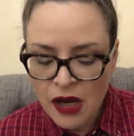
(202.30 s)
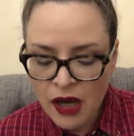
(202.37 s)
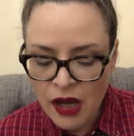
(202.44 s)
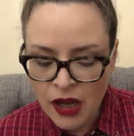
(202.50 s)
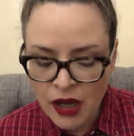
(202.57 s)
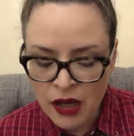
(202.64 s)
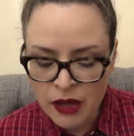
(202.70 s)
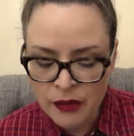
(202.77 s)

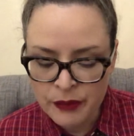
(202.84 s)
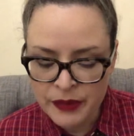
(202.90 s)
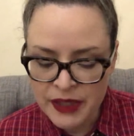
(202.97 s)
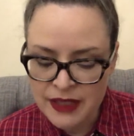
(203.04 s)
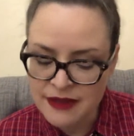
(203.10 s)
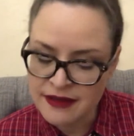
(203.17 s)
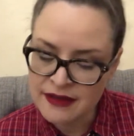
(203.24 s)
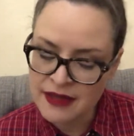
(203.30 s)

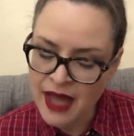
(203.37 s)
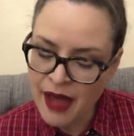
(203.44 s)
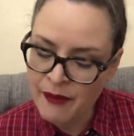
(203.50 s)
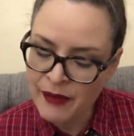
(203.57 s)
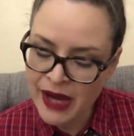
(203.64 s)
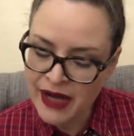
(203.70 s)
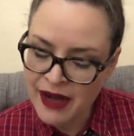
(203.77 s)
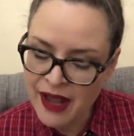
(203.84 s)
because that
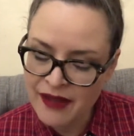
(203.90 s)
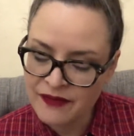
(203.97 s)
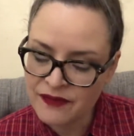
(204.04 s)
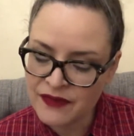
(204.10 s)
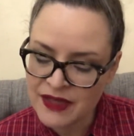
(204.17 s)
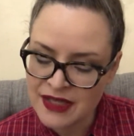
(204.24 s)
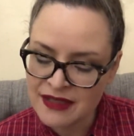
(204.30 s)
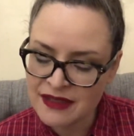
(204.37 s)
might have
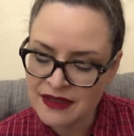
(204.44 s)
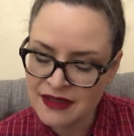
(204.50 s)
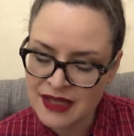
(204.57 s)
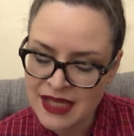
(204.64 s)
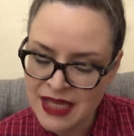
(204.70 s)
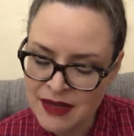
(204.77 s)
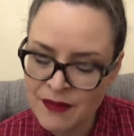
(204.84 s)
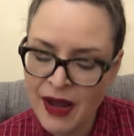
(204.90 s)

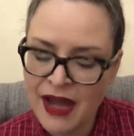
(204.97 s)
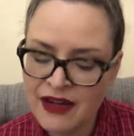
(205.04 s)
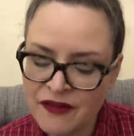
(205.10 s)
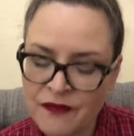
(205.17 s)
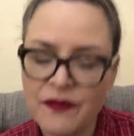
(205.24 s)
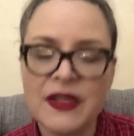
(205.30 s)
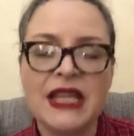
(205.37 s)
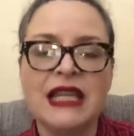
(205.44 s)
he might
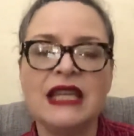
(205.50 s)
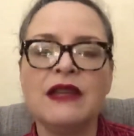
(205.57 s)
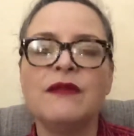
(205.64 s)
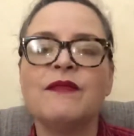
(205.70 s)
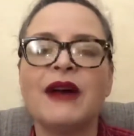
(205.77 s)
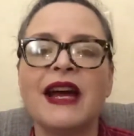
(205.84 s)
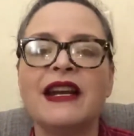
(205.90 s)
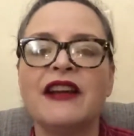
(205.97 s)

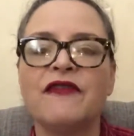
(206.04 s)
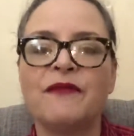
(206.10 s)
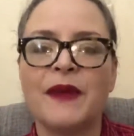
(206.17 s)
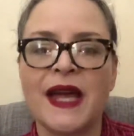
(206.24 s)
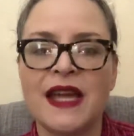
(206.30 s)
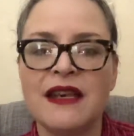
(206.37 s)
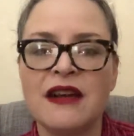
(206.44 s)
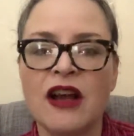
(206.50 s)
have
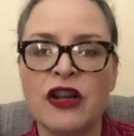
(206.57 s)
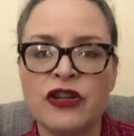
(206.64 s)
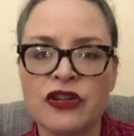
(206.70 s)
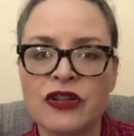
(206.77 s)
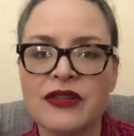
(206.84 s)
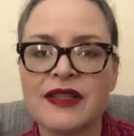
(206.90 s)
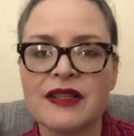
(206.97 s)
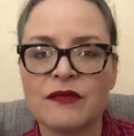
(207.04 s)
been
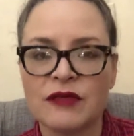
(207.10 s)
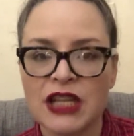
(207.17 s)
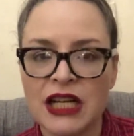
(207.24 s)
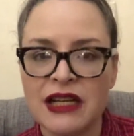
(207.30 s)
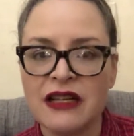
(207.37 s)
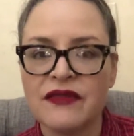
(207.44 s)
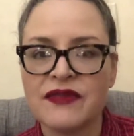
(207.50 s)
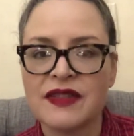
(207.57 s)
under some
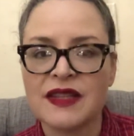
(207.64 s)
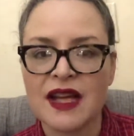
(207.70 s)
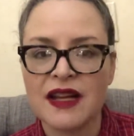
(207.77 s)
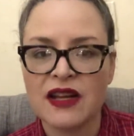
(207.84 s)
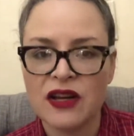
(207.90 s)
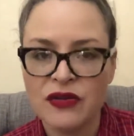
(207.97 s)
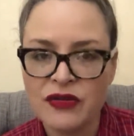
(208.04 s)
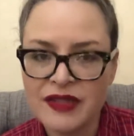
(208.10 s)
kind of
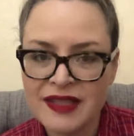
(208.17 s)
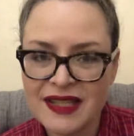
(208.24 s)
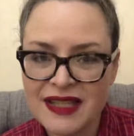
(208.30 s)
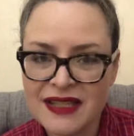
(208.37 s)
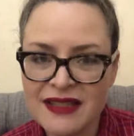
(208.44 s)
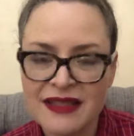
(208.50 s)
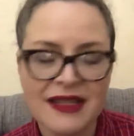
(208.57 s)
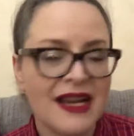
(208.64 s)

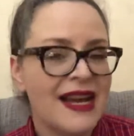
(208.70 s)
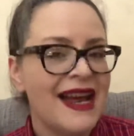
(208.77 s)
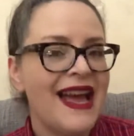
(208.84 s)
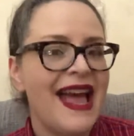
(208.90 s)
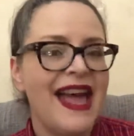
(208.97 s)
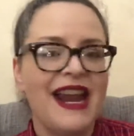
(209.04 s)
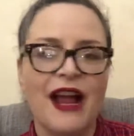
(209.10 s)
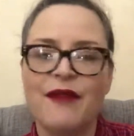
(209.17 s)
psychosis.
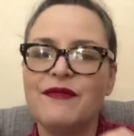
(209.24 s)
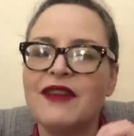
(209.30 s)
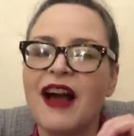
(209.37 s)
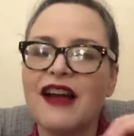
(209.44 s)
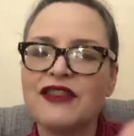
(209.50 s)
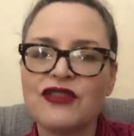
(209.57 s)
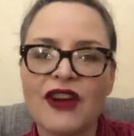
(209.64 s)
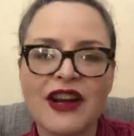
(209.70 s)
And I'm
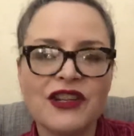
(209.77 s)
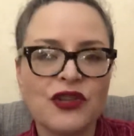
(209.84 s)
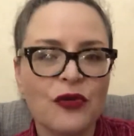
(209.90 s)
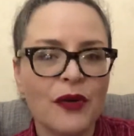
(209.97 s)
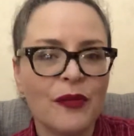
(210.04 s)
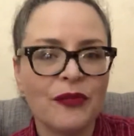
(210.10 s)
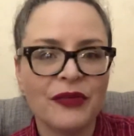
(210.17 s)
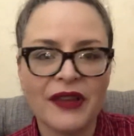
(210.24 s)
not trying to
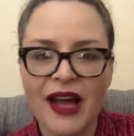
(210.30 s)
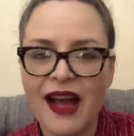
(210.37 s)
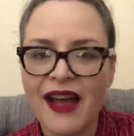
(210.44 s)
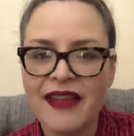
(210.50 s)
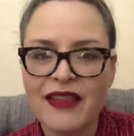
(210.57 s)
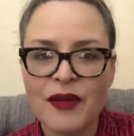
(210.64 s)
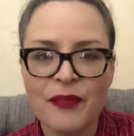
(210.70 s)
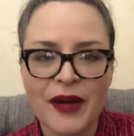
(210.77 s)

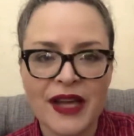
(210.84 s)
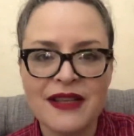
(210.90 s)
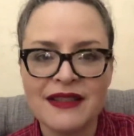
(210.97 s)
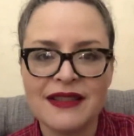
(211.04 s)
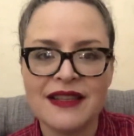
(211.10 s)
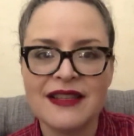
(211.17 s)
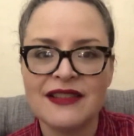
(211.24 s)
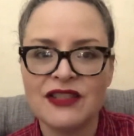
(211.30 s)
imply that
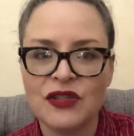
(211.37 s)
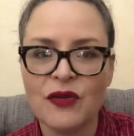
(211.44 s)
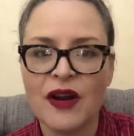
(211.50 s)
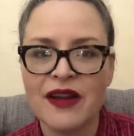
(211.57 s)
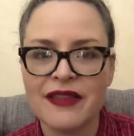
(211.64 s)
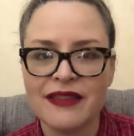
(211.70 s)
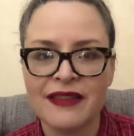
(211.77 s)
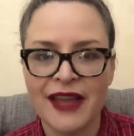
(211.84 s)
Pisces, you
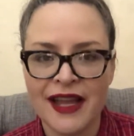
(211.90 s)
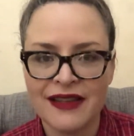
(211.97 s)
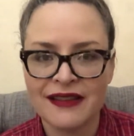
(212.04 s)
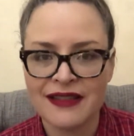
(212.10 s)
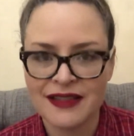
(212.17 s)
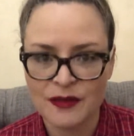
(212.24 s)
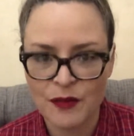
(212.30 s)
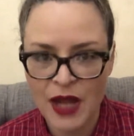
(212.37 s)
are like
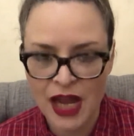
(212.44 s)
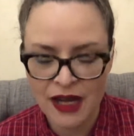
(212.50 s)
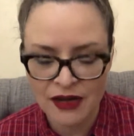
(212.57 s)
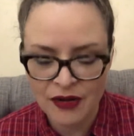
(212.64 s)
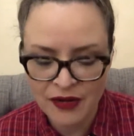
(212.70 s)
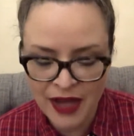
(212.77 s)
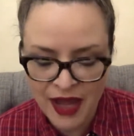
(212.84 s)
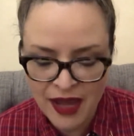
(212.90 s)
this man,
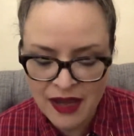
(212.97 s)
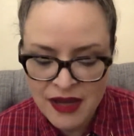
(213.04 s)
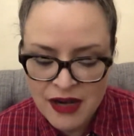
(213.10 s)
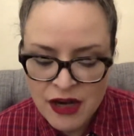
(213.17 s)
okay?